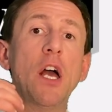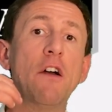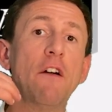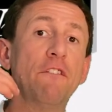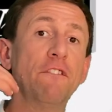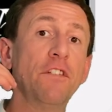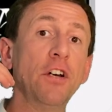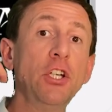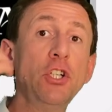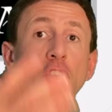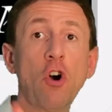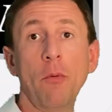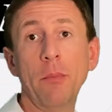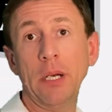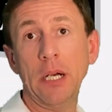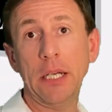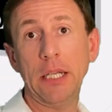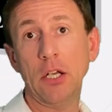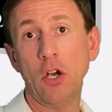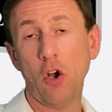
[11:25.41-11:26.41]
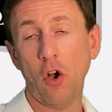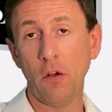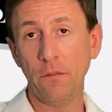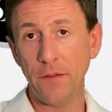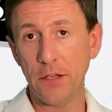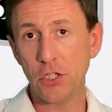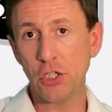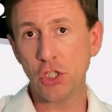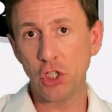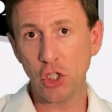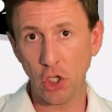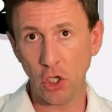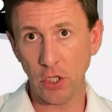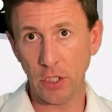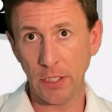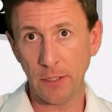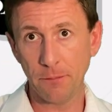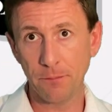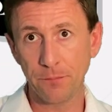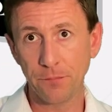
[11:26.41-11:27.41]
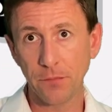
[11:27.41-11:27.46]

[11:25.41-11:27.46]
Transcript: phenomenally on this journey.